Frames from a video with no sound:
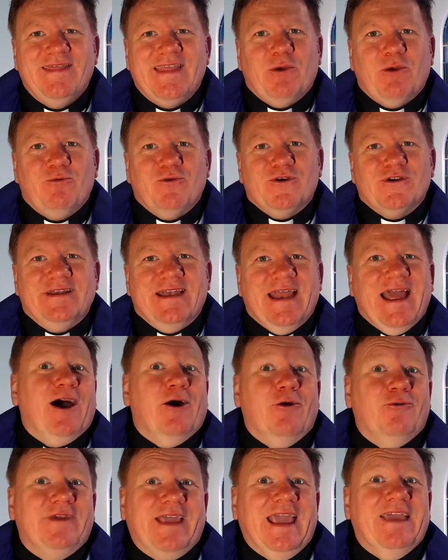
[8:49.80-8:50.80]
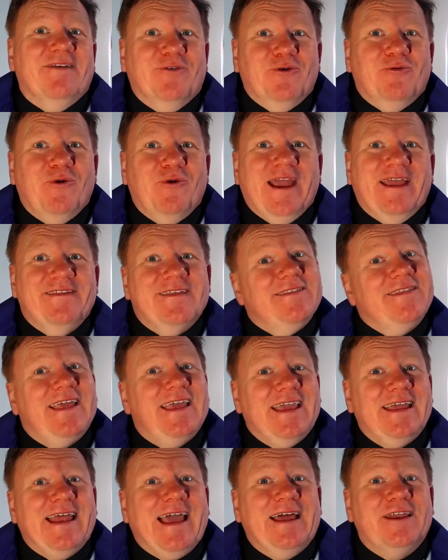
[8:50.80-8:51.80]
That word now gave away that
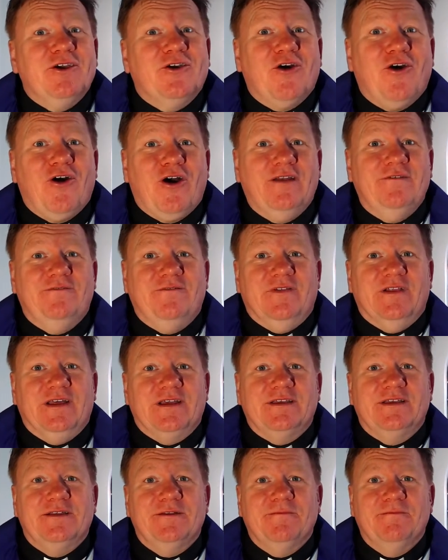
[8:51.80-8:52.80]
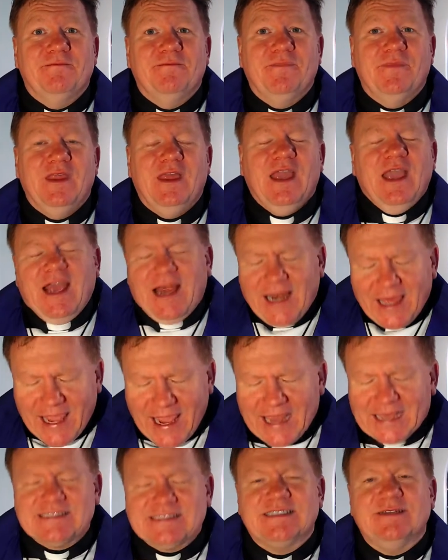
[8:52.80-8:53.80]
they had had a conflict. And I
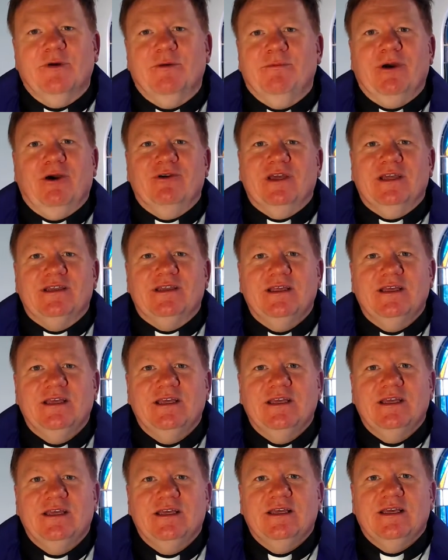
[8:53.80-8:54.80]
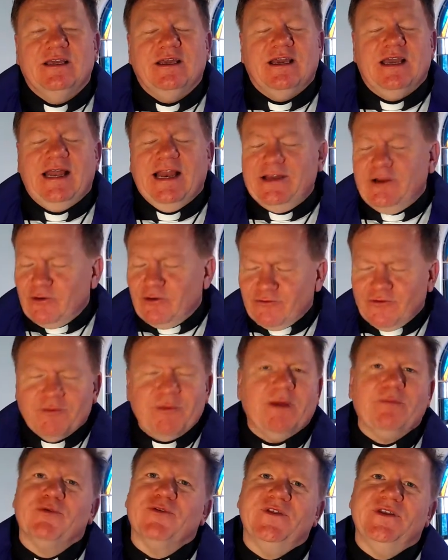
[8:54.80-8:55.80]
asked them about it. And I don't
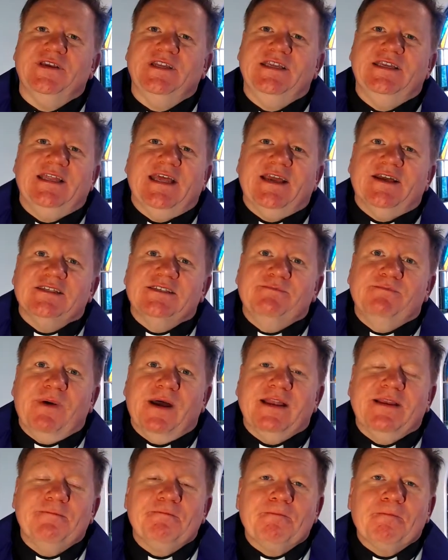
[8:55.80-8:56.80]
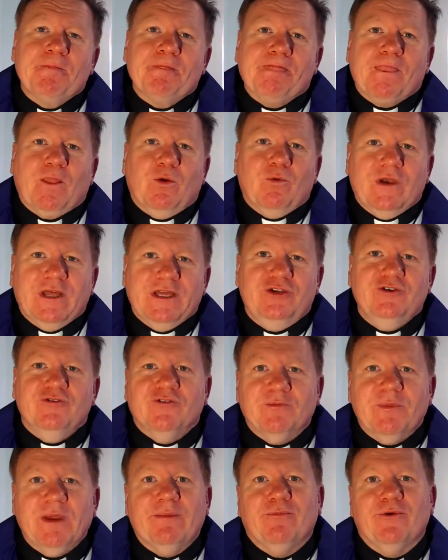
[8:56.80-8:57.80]
remember the details, but what I
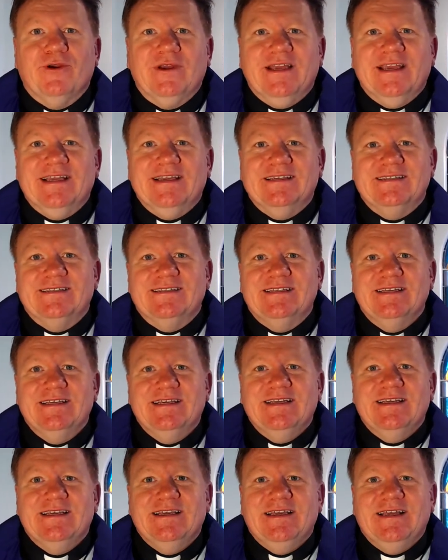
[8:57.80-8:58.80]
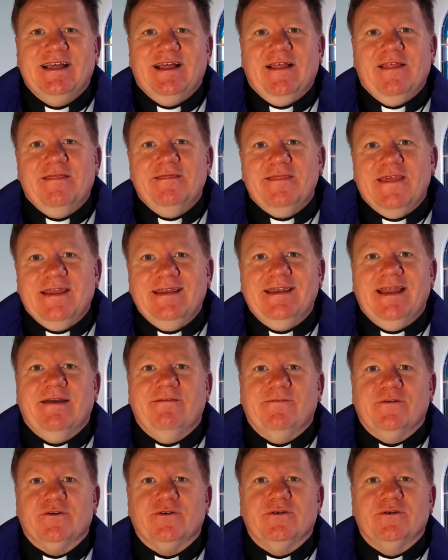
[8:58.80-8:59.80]
do remember is they
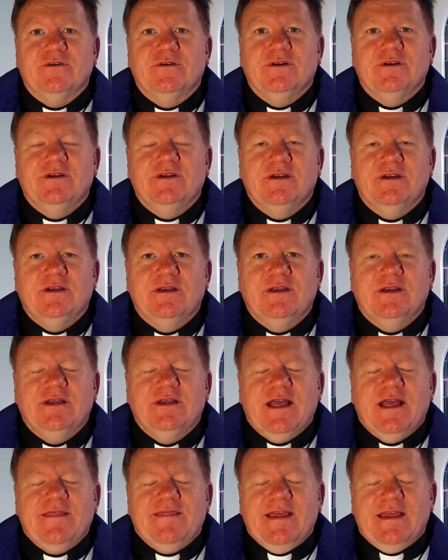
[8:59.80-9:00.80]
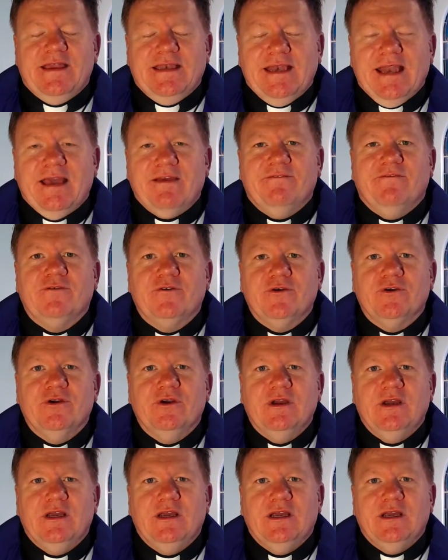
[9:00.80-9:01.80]
never, they
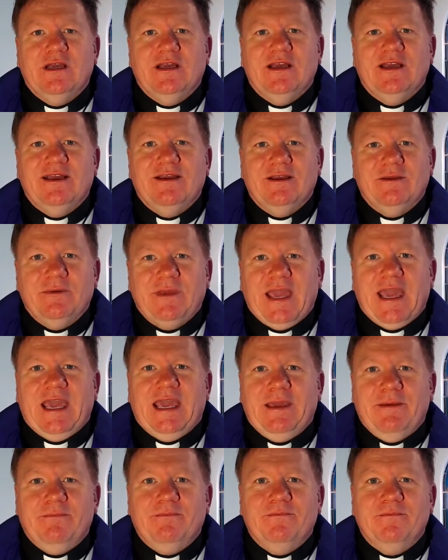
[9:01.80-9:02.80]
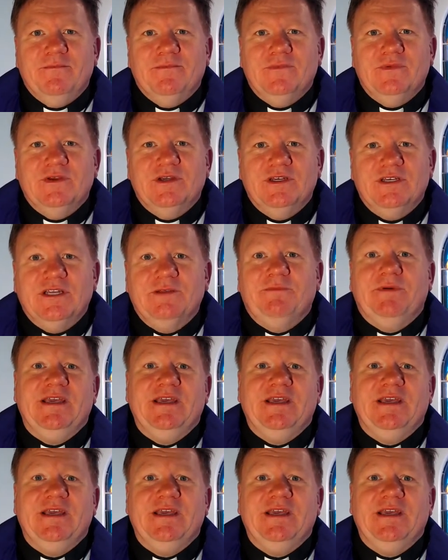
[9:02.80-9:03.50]
never came to